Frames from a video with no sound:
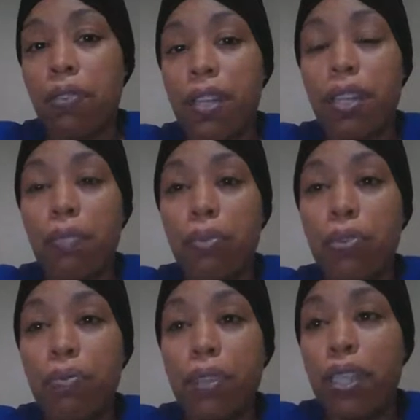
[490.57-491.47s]
So in
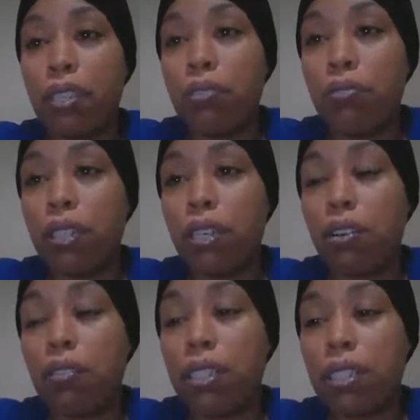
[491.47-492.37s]
them doing what they're doing,
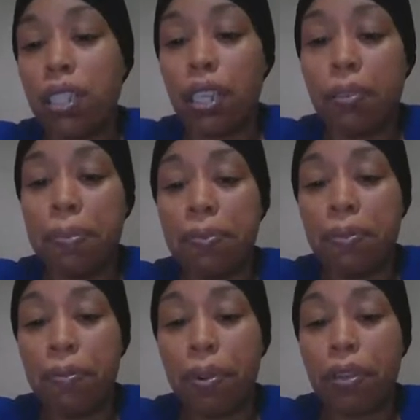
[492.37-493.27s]
the goal is to keep me
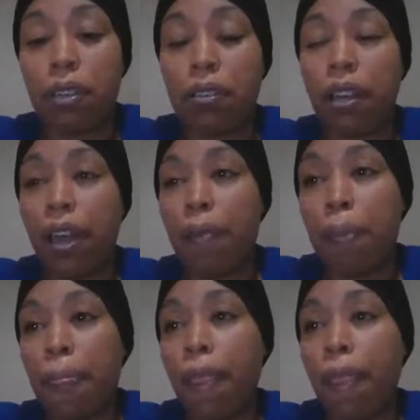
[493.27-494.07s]
from working, okay?